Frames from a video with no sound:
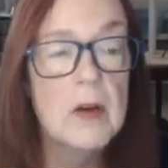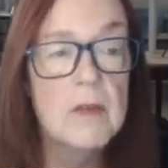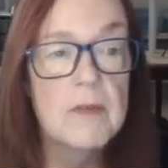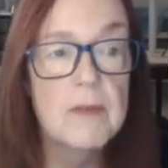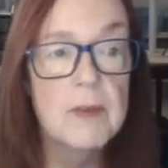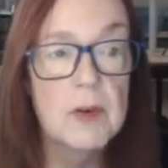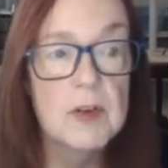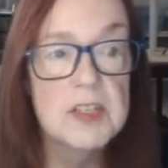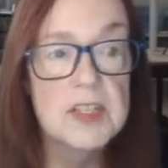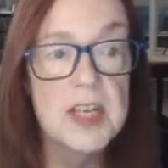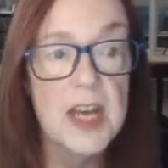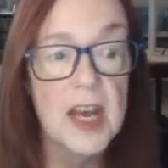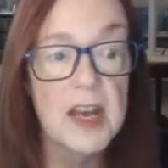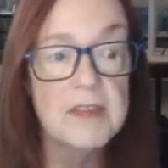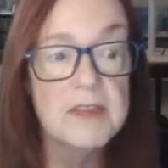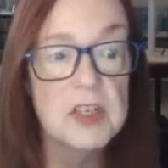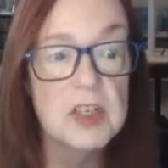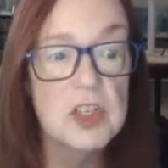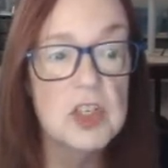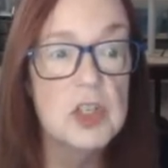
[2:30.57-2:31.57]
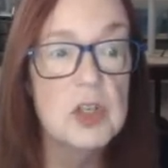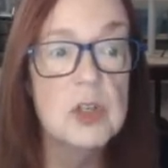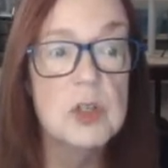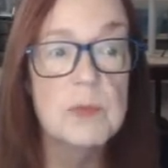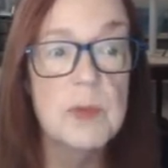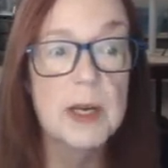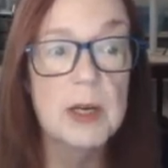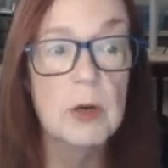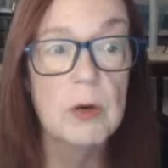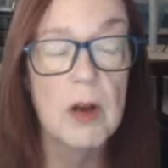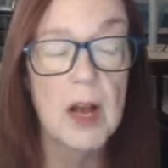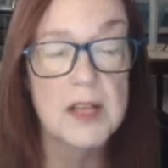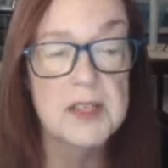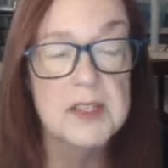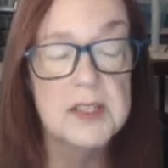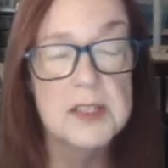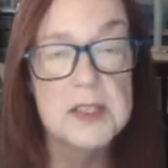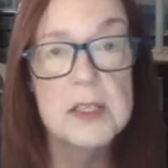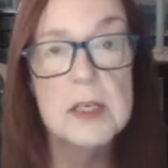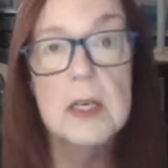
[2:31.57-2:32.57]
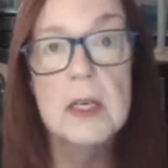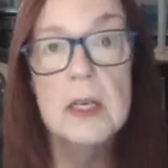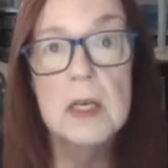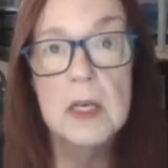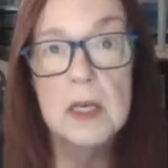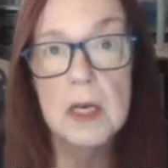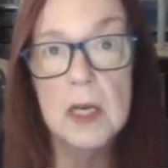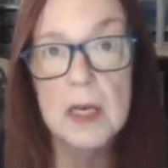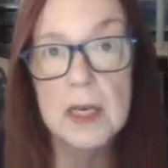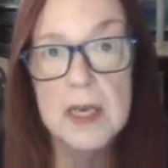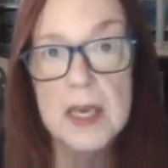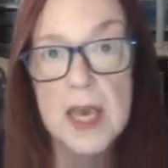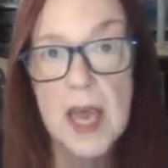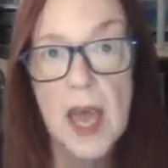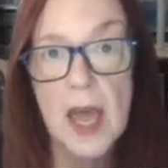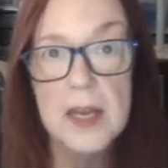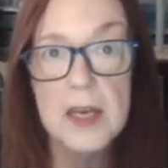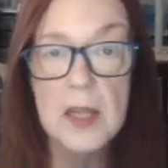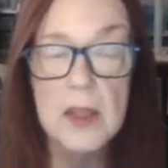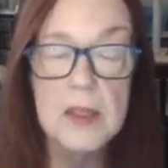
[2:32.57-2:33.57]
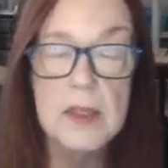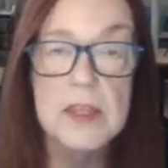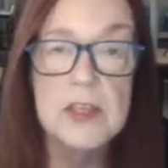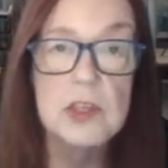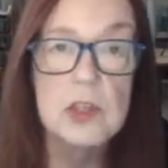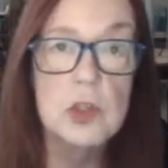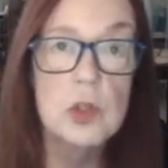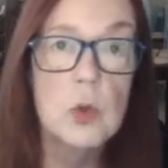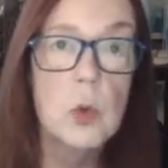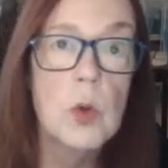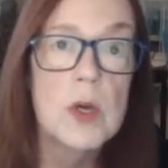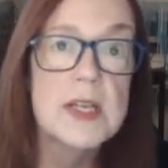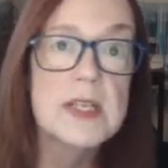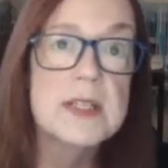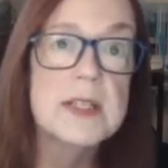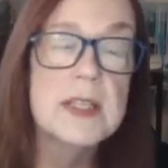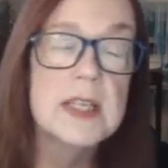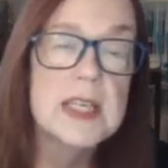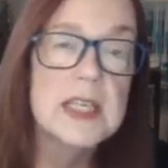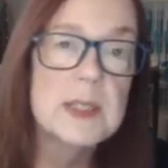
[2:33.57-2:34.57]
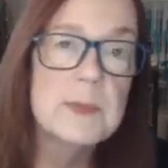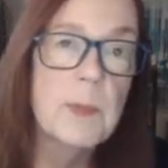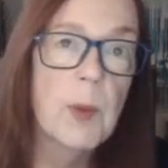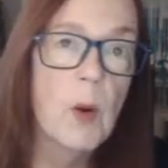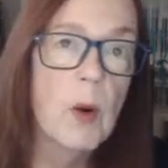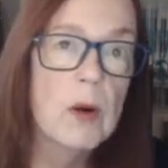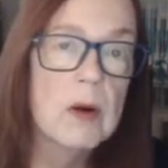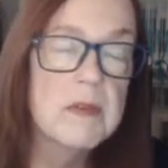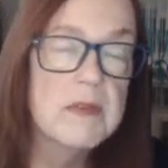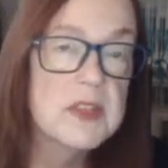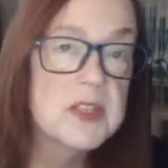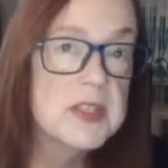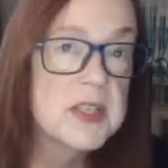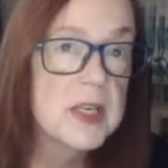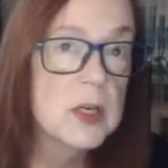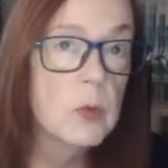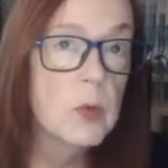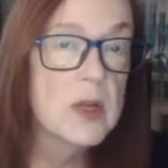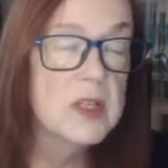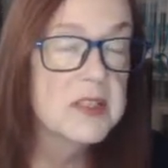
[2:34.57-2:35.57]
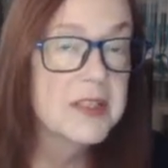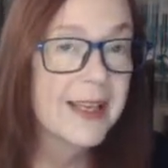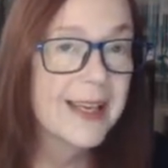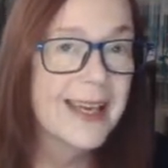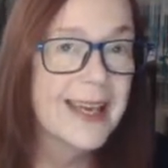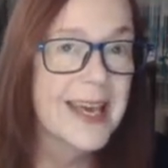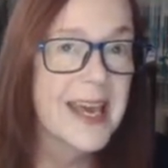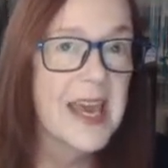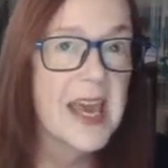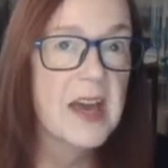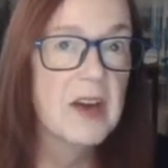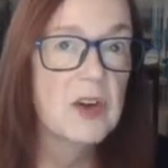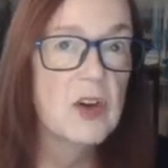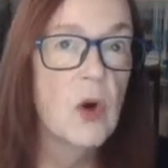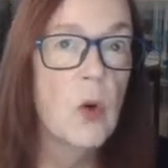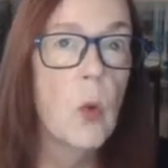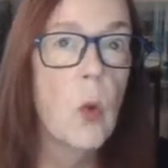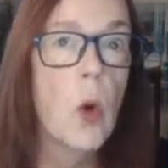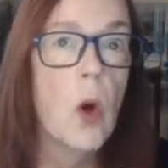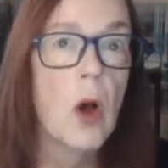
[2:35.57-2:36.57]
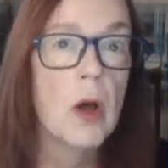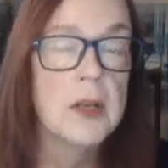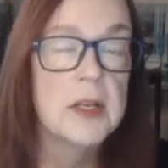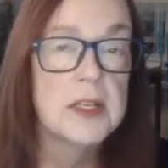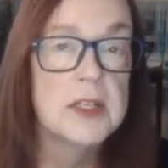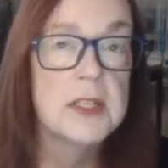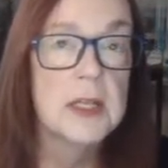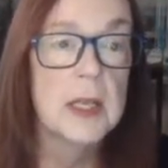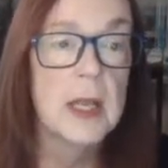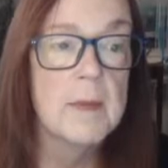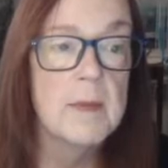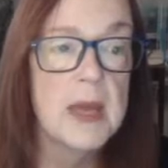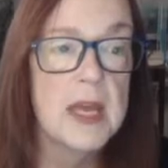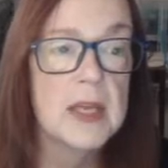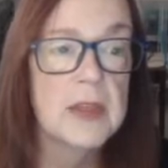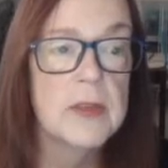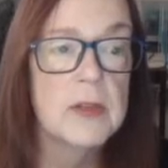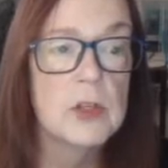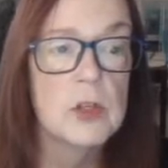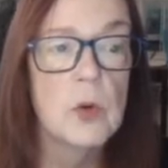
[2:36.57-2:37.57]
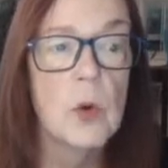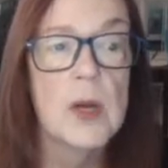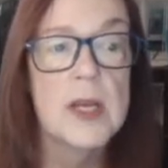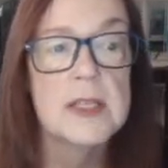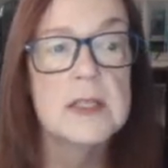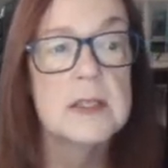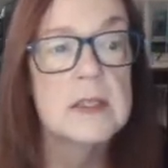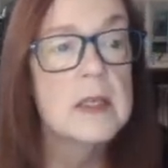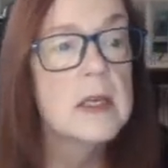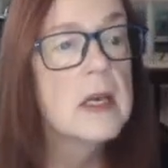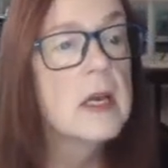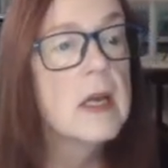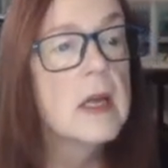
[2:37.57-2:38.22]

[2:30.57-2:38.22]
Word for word: First, I have to choose my crust. Again, this choice is part of a sequence. I can't go on until I make the choice.